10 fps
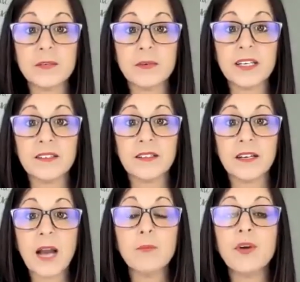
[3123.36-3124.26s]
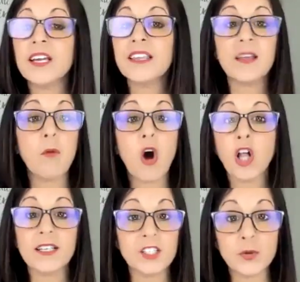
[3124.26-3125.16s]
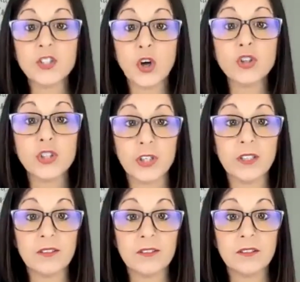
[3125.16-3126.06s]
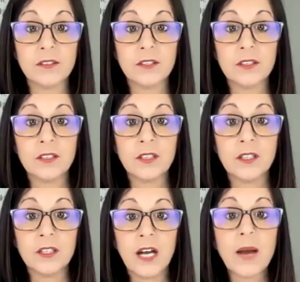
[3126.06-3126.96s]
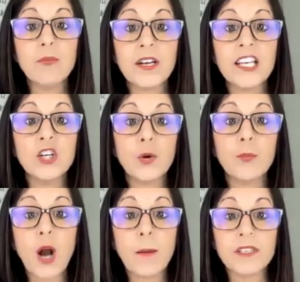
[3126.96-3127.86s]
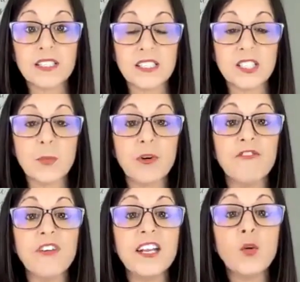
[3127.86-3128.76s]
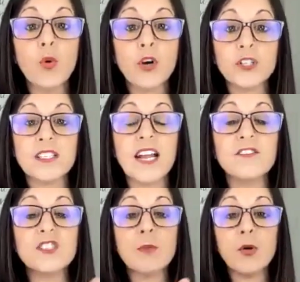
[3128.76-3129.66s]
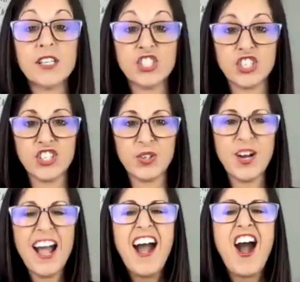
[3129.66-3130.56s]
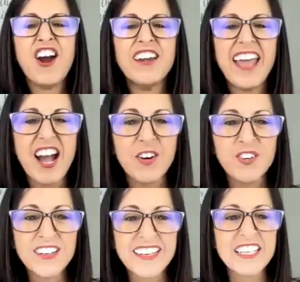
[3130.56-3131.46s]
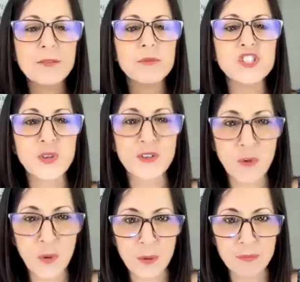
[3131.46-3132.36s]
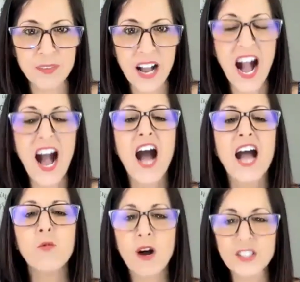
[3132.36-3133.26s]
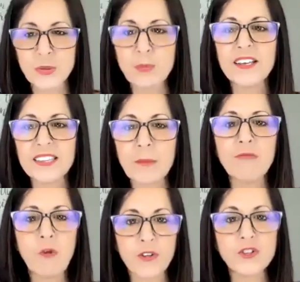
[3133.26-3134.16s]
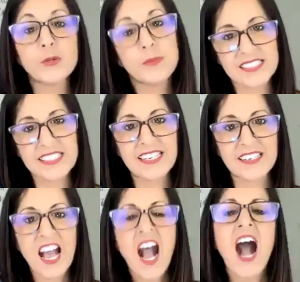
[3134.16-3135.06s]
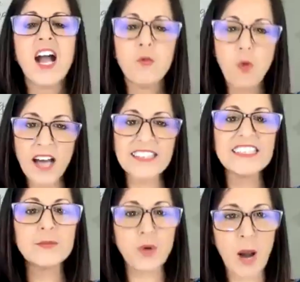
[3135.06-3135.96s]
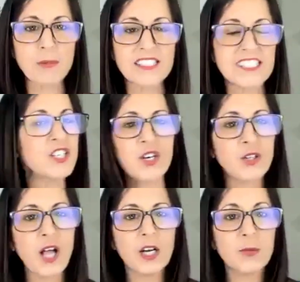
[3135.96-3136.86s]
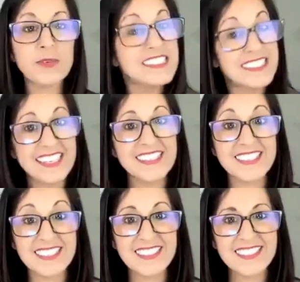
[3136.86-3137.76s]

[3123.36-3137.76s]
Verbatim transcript: to me, I'm bringing them all into adulthood. I'm bringing your promises. The prophetic words that I've spoken to you are now in mature form. I want to bring them forth to be seen. I want these promises to no longer be seeds